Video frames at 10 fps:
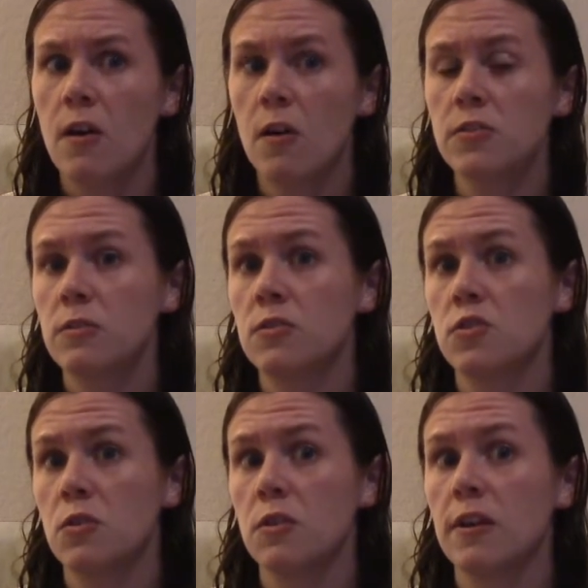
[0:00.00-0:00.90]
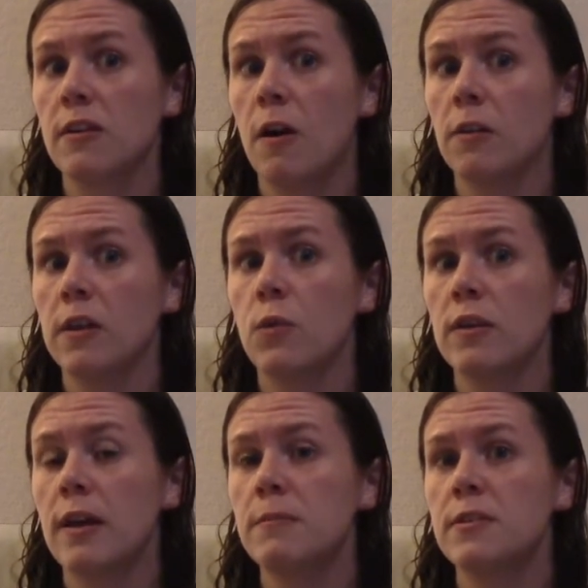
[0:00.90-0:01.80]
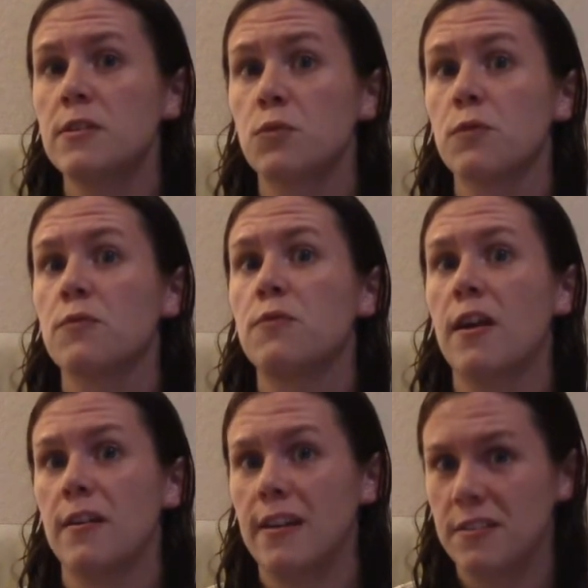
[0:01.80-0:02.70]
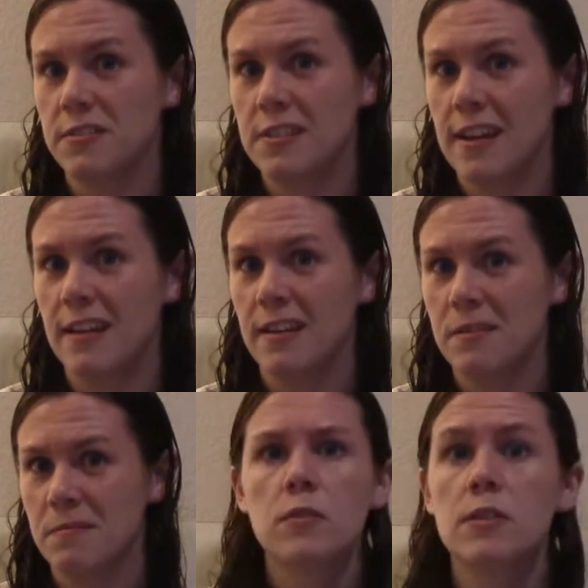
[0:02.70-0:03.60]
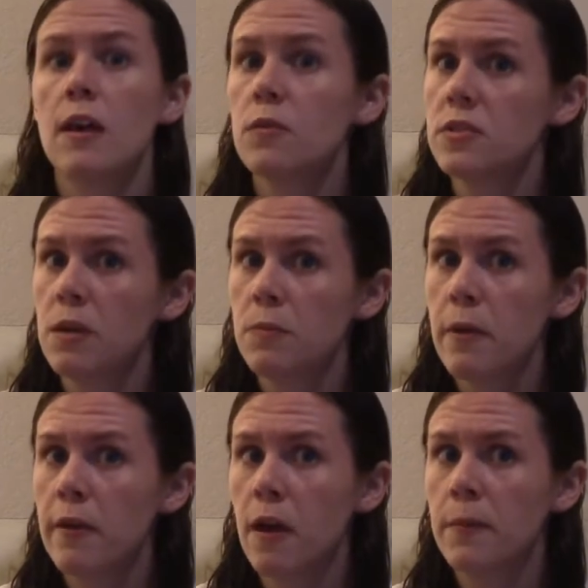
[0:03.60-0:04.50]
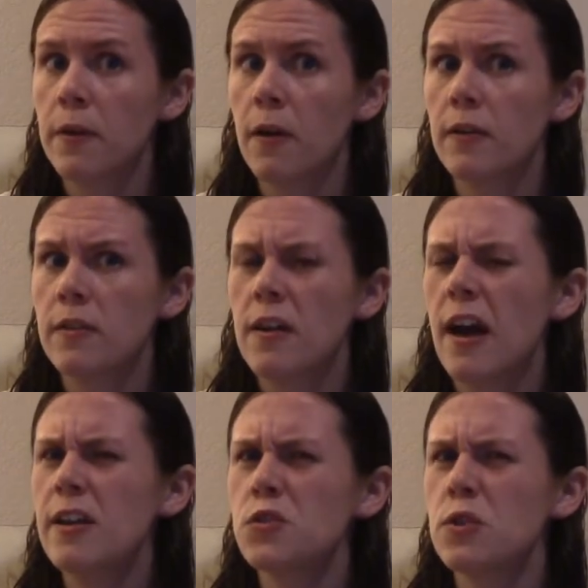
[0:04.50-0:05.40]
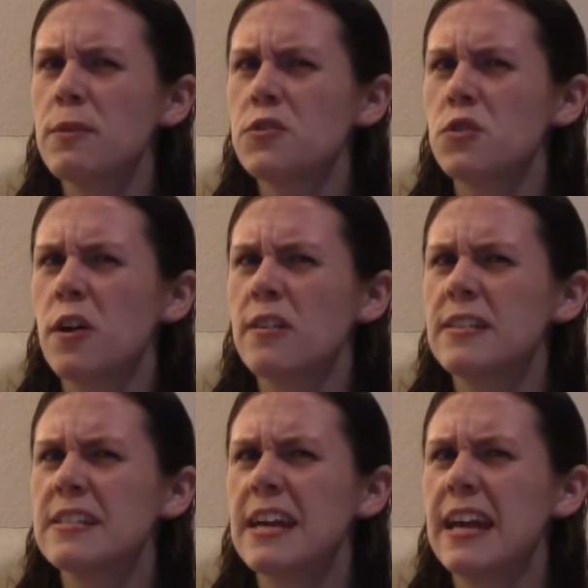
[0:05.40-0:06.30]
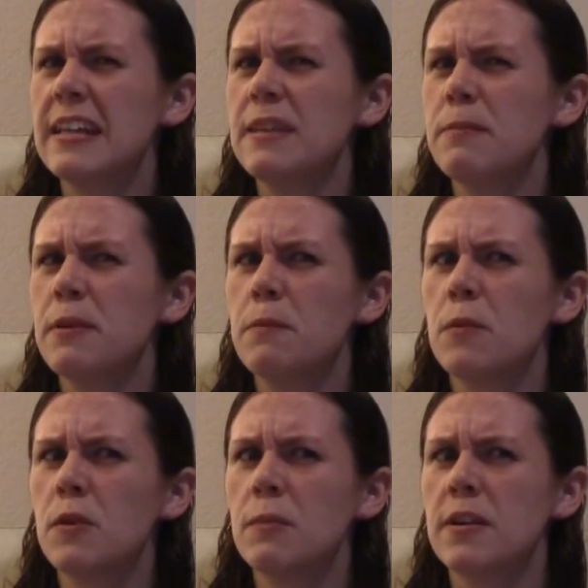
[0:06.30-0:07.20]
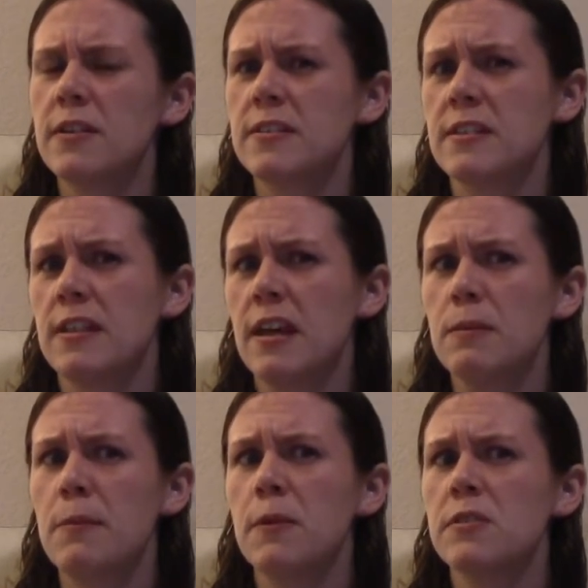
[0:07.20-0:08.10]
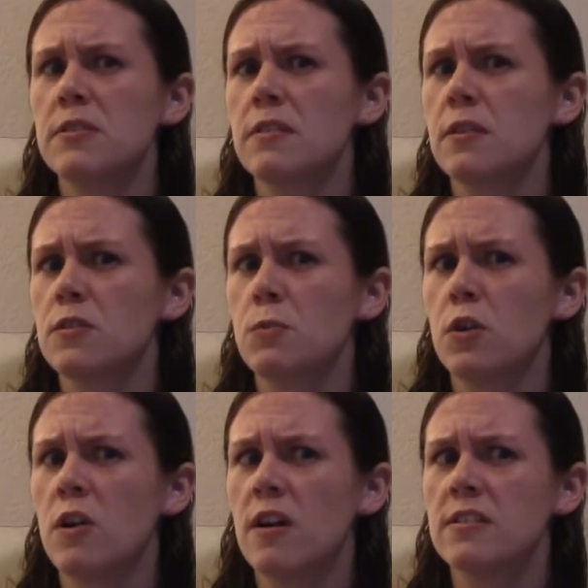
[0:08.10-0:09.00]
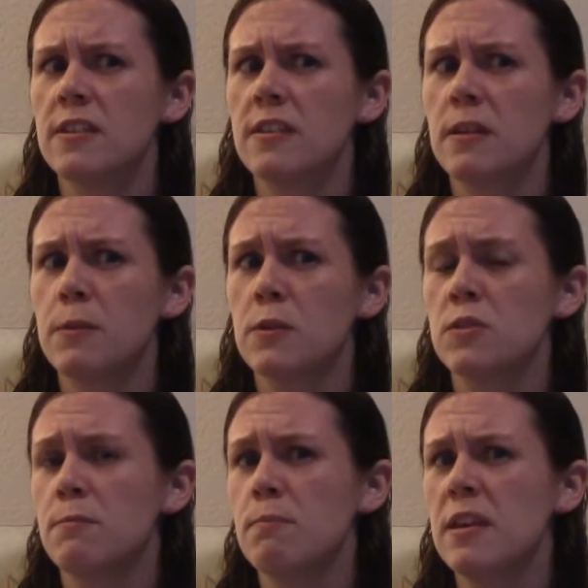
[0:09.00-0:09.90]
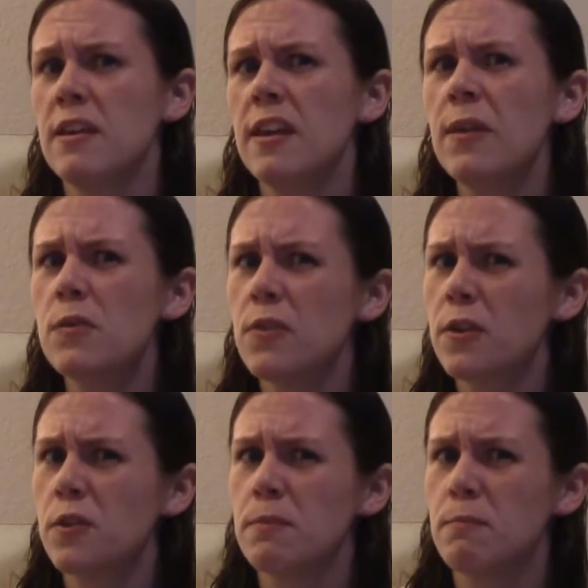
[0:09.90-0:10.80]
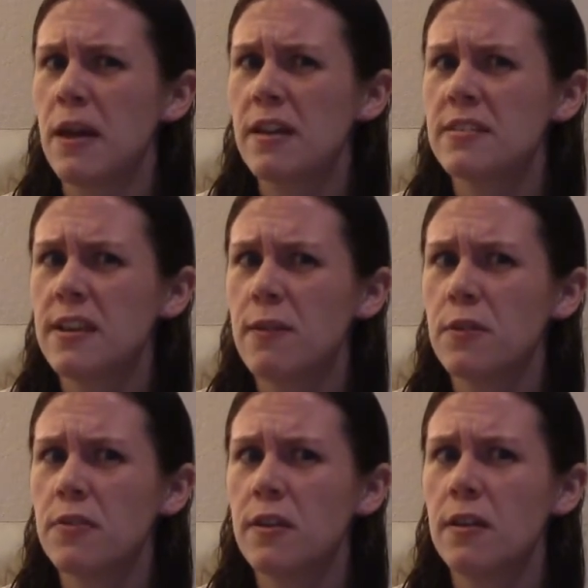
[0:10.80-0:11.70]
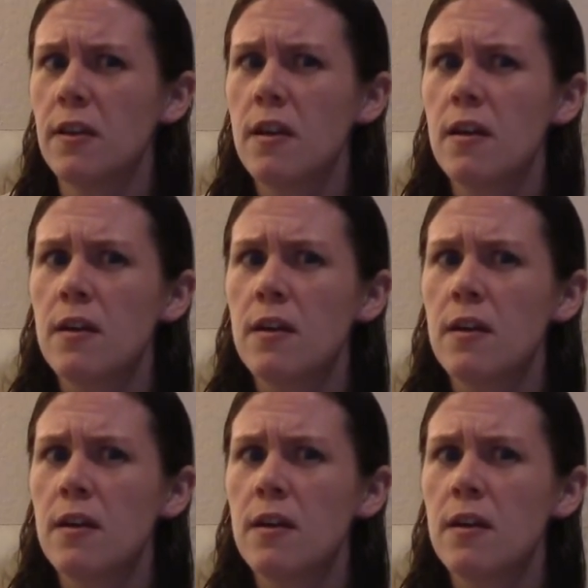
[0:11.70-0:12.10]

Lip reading: Also, the Joker and Harley Quinn MCs were very entertaining. So that was Tampa Bay Comic Con. I enjoyed MetroCon a tiny bit more because as an anime person, there was more content that appealed to me, even if I couldn't make it to everything.